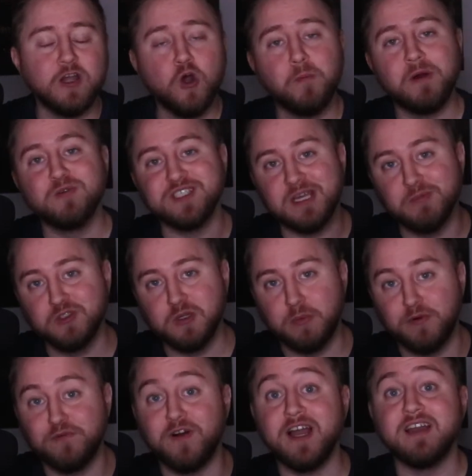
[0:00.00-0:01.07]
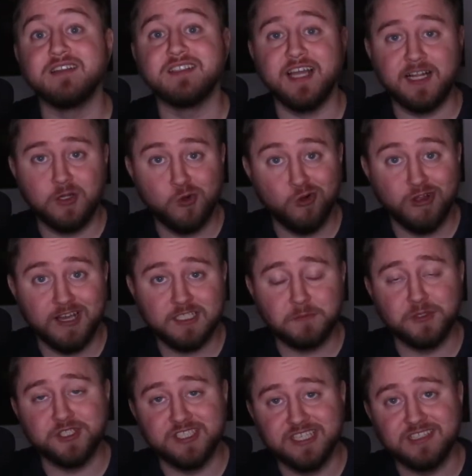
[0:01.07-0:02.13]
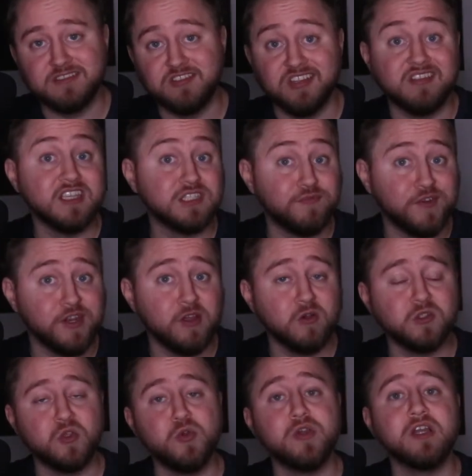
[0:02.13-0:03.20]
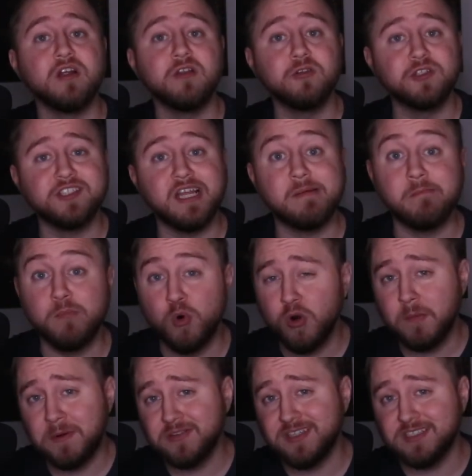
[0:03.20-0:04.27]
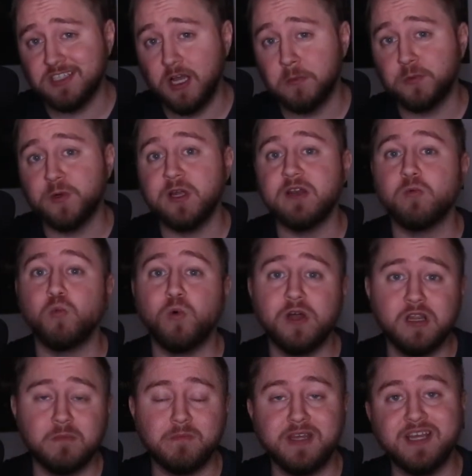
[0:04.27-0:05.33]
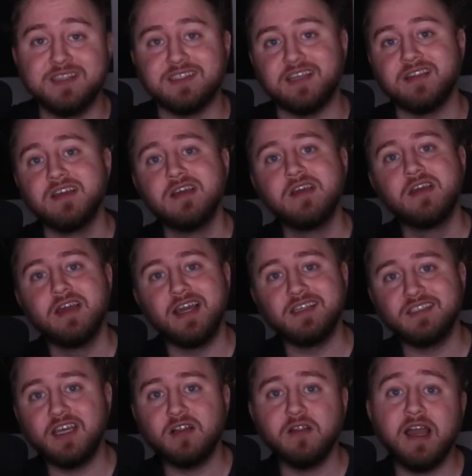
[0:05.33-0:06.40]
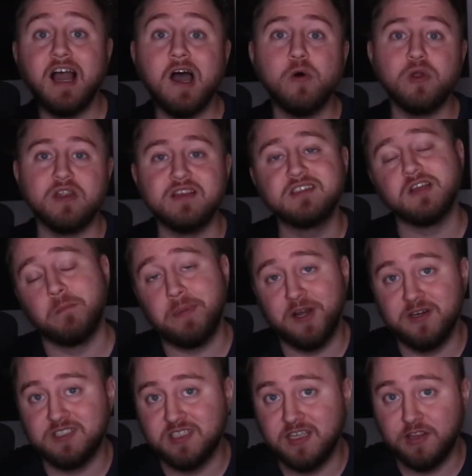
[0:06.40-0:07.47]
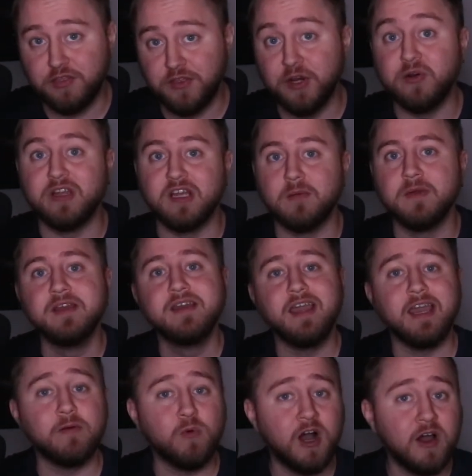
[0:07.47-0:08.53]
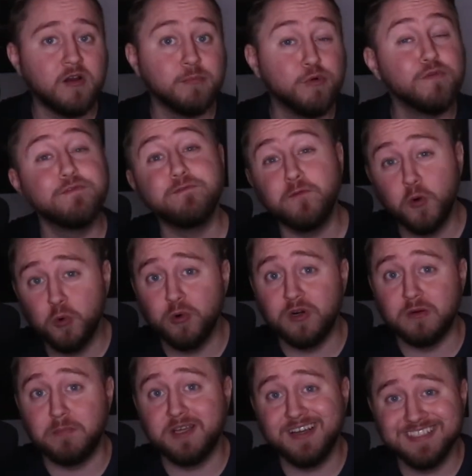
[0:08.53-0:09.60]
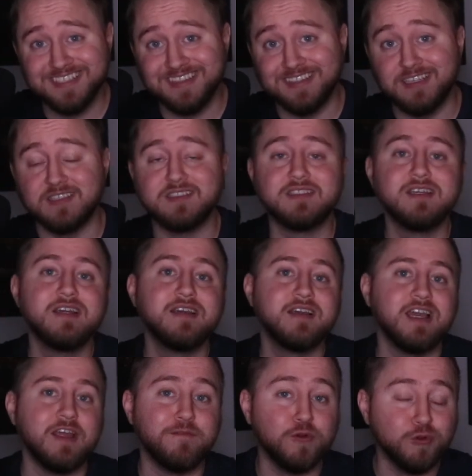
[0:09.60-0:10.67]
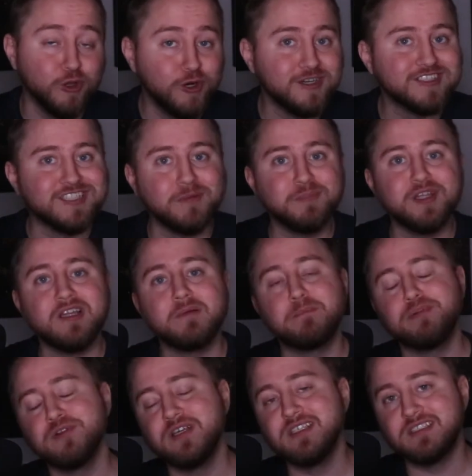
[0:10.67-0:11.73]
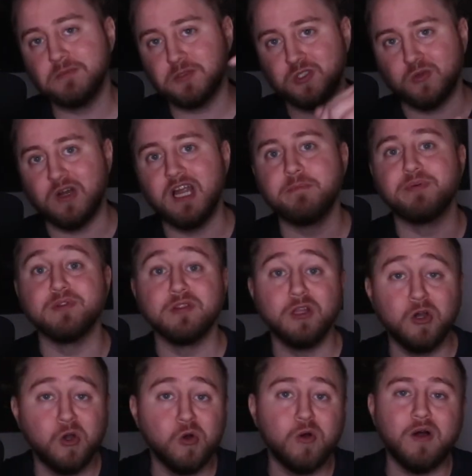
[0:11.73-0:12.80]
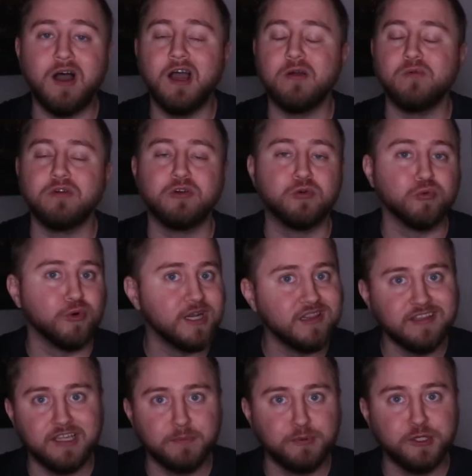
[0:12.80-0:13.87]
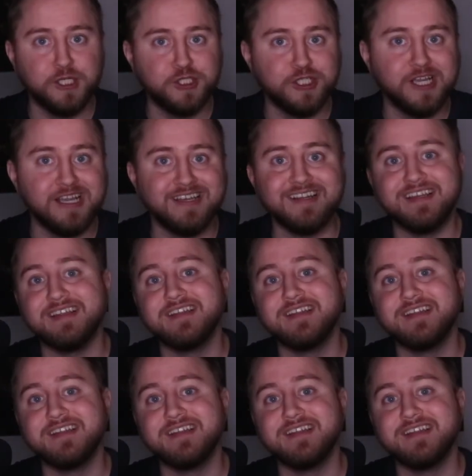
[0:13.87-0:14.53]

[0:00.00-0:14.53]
I hope I was able to provide a technical expertise to this video so you can understand more about this upgrade, what it means, and exactly how it is compared to Ethereum, and how to move forward because of this. If you learned something, please subscribe below. I would greatly appreciate